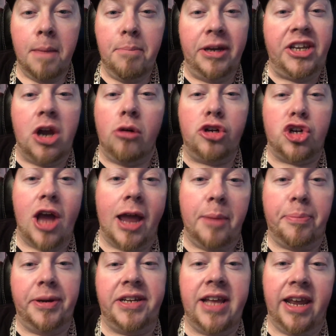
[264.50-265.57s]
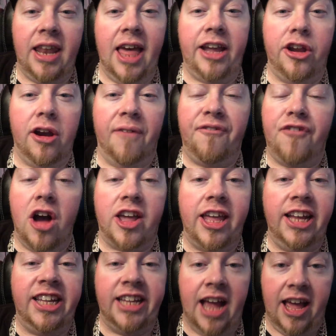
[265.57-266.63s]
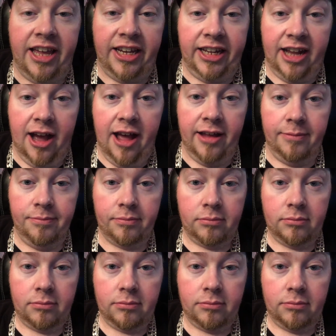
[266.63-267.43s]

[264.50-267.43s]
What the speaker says: But don't try to pretend like you're a fucking science guy.